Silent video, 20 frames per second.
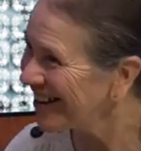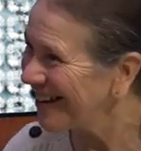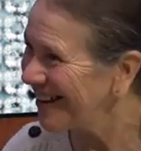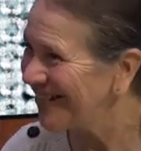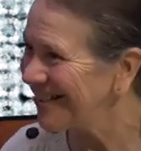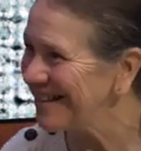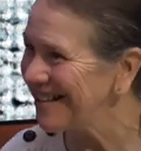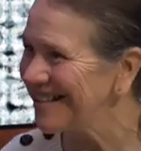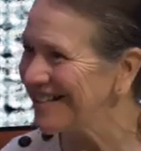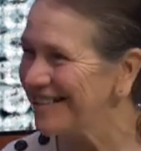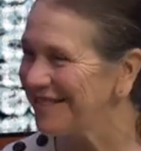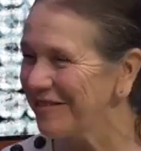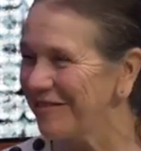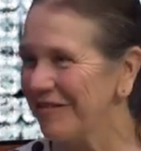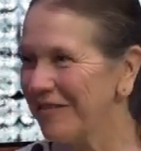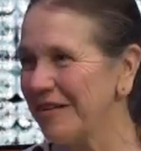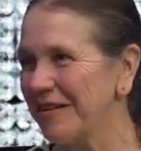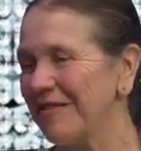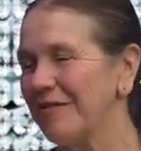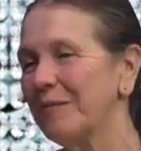And
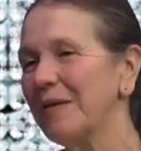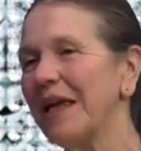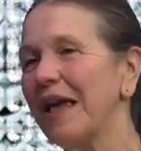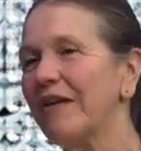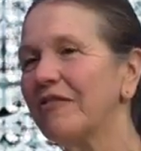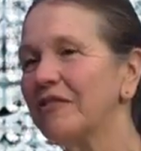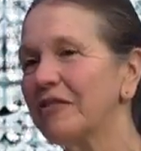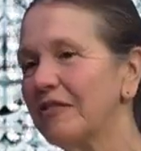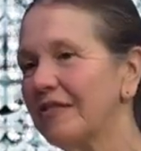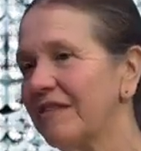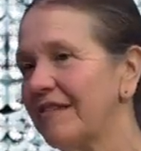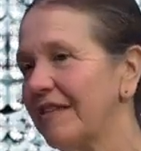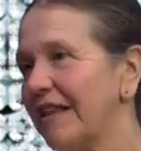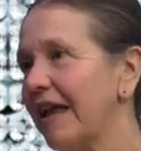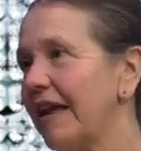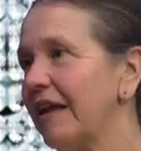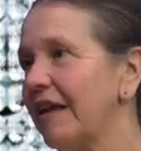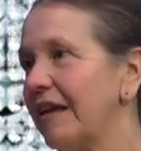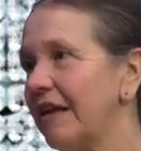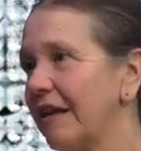we have to
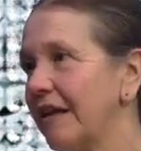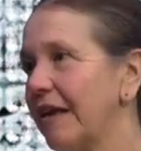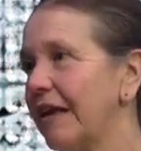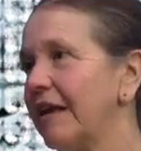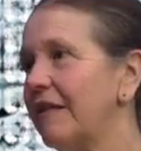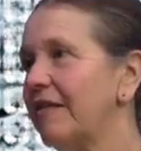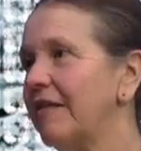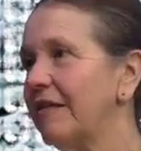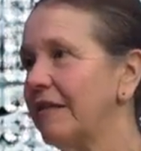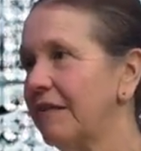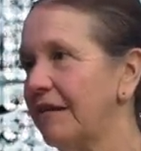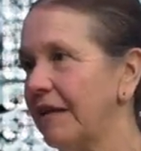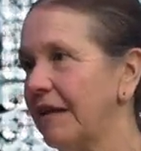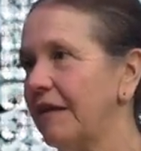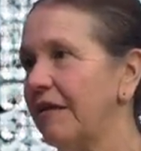stay in